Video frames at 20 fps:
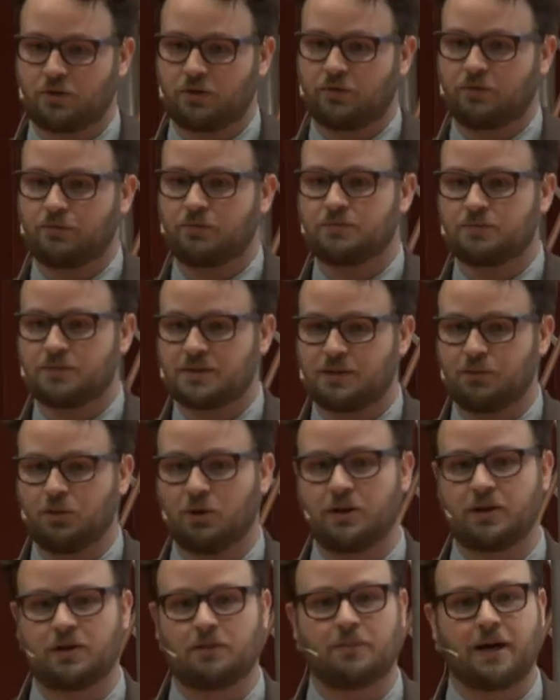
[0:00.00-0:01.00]
of
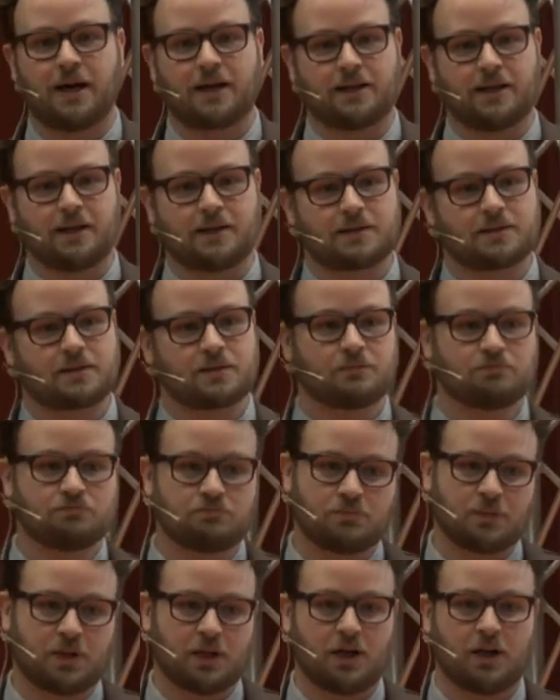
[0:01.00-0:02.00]
simulated backtest
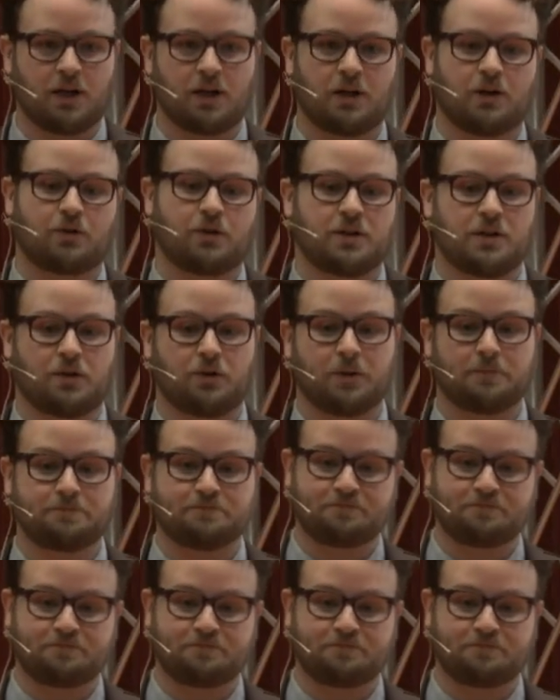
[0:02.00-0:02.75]
criteria.